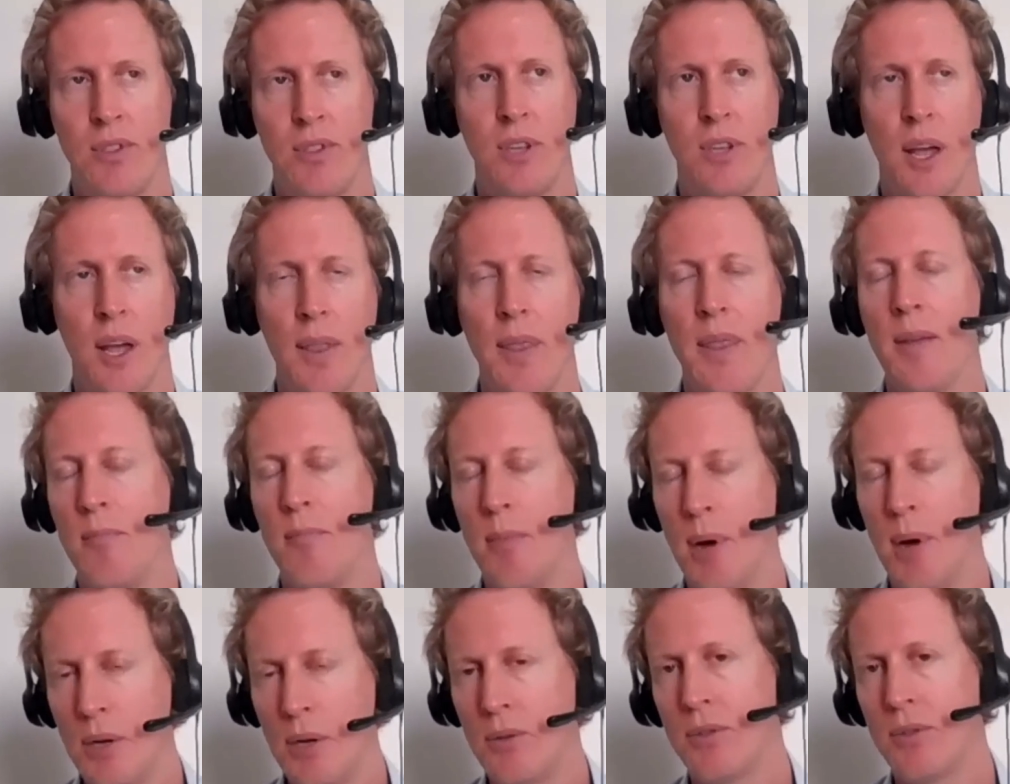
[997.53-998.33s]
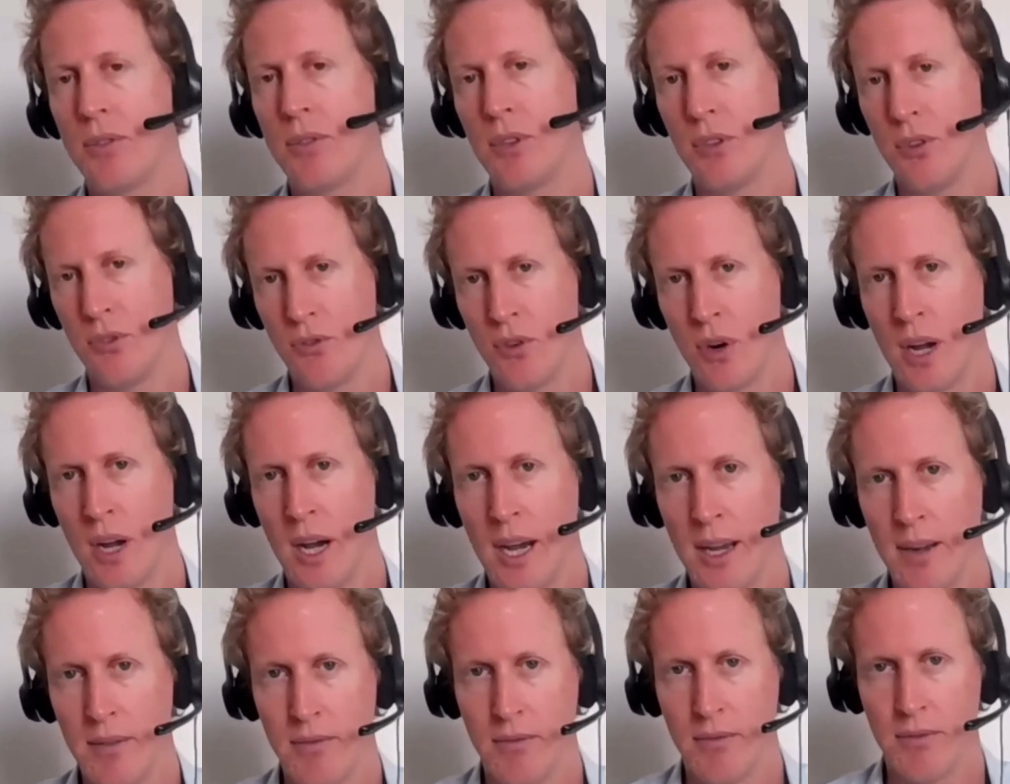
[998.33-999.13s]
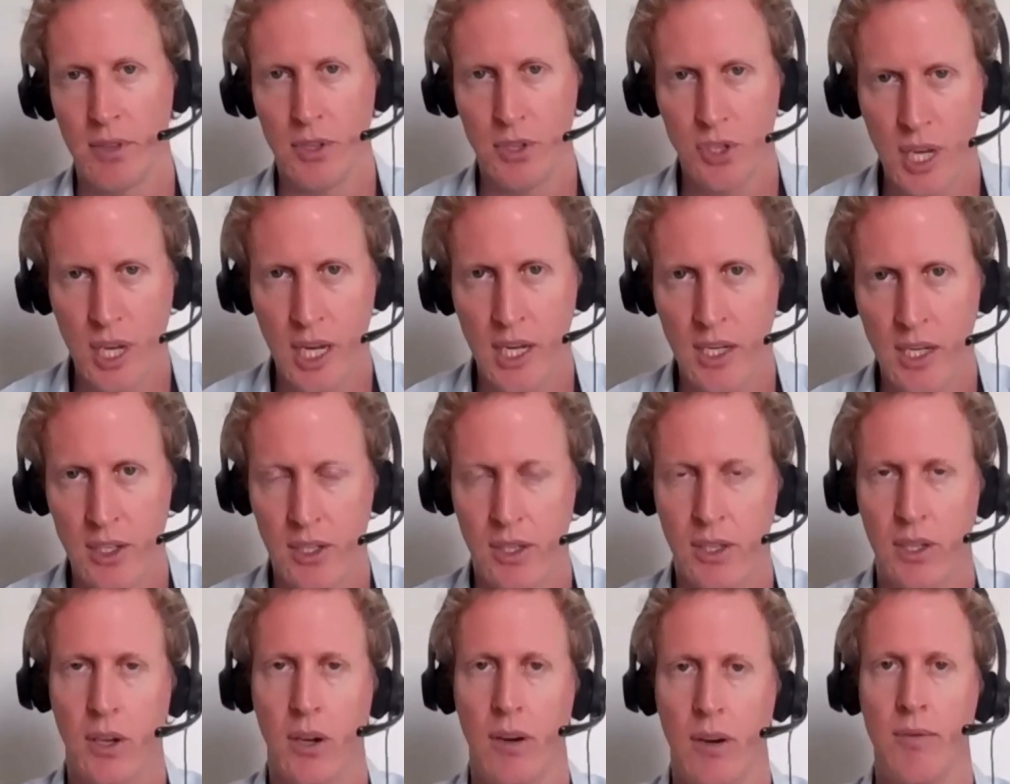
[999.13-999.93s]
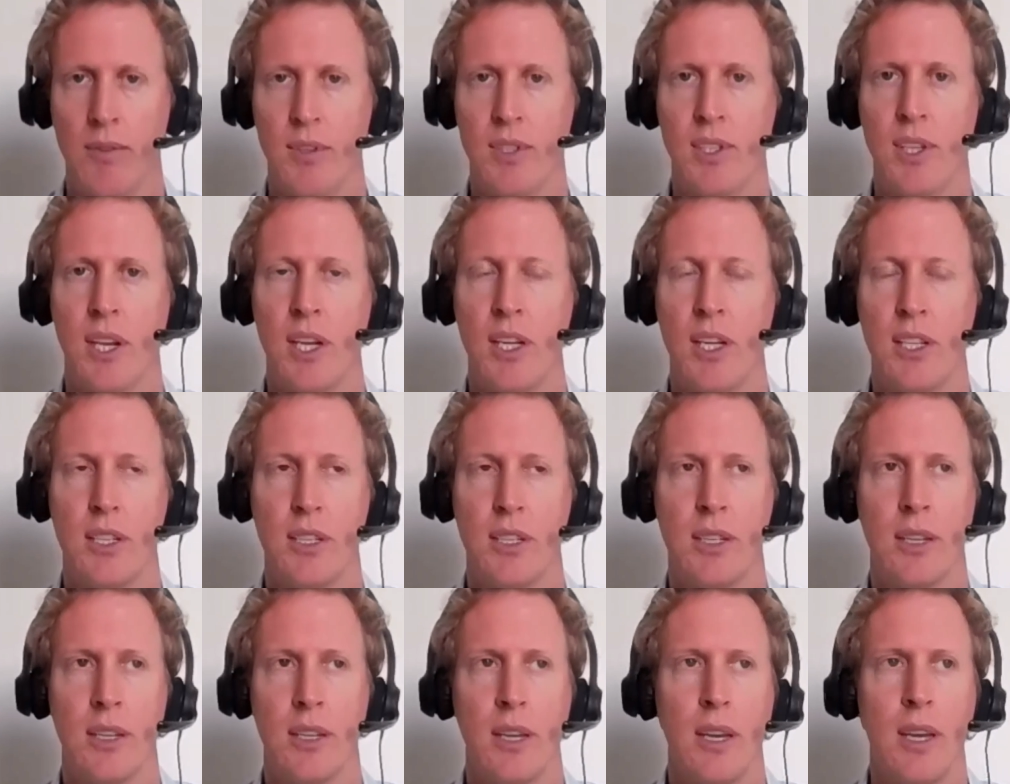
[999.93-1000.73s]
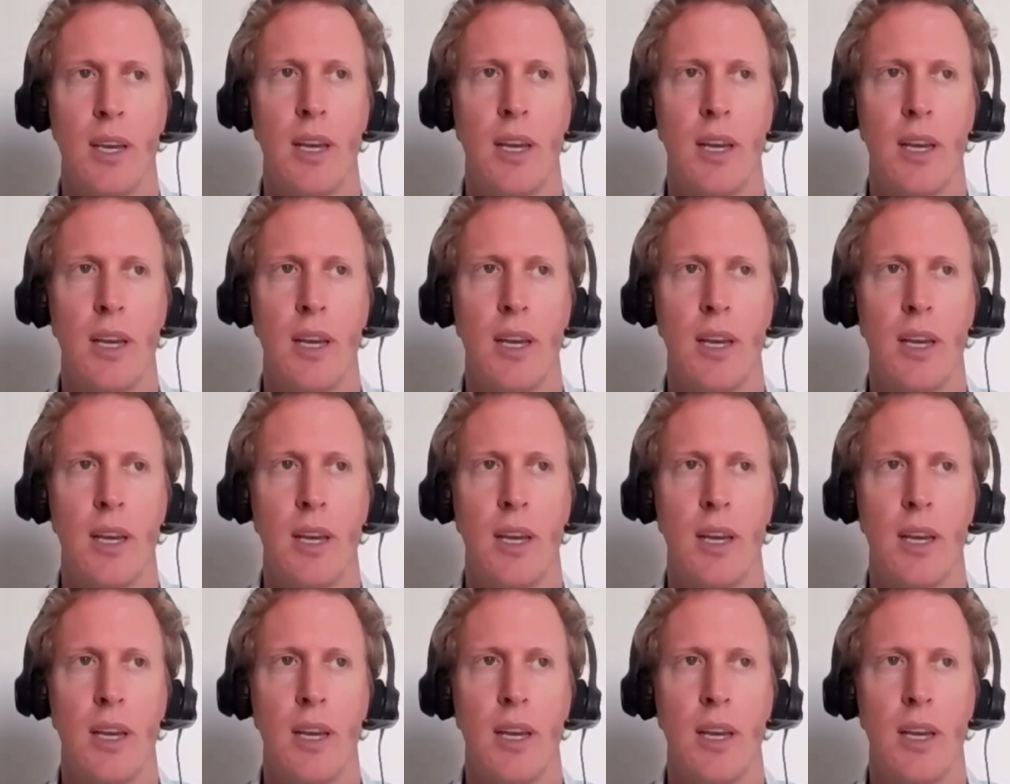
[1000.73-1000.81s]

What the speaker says: done the most to drive the change in the conversation,